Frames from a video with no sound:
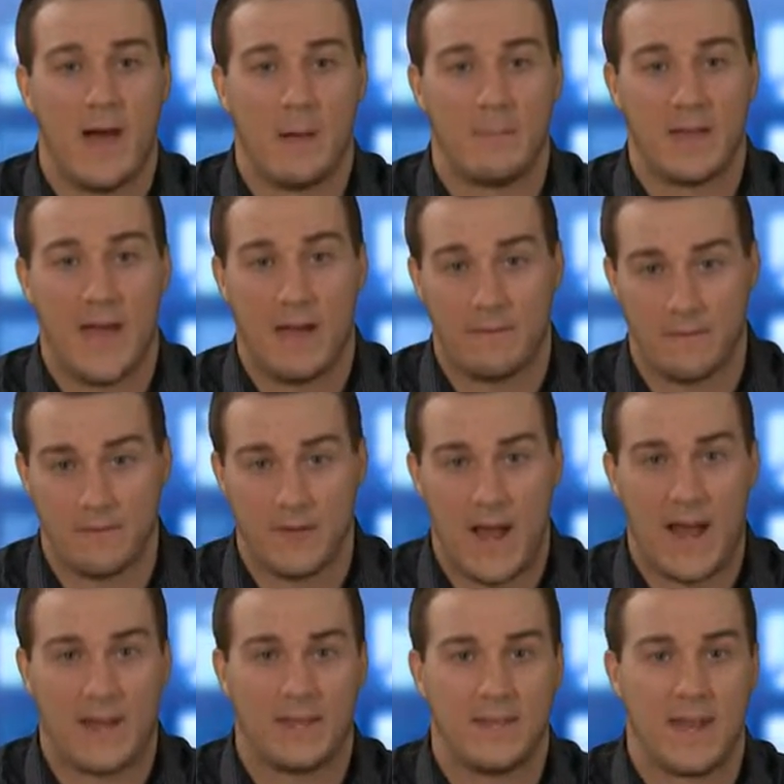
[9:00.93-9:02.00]
On behalf of
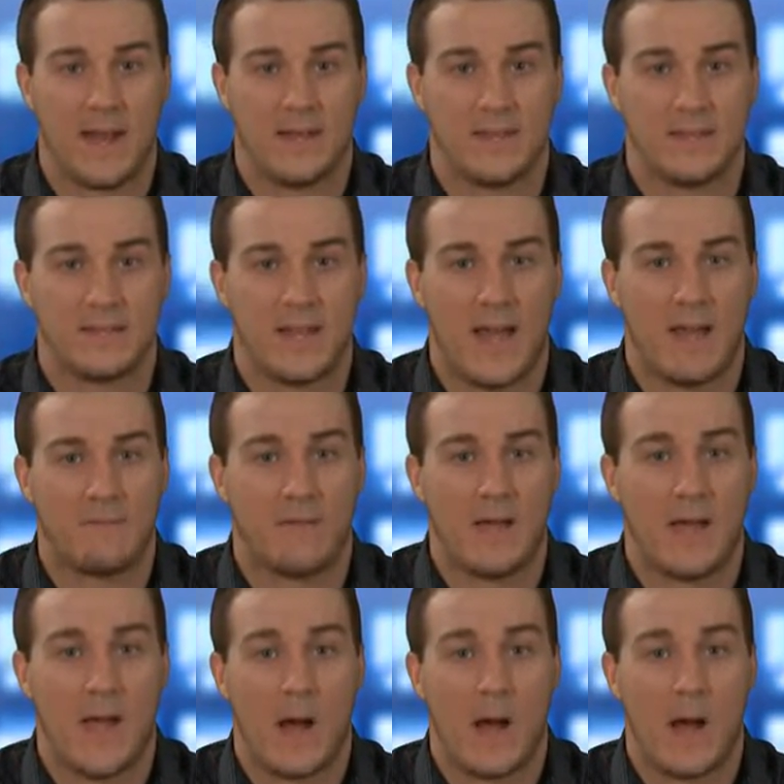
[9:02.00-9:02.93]
Jack and the ID staff,